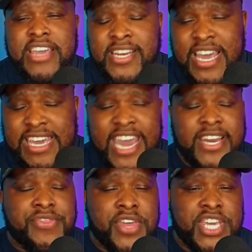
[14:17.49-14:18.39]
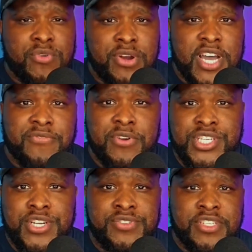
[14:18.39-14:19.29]
And I cannot thank you enough for
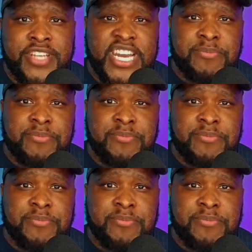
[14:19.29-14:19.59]
choosing to take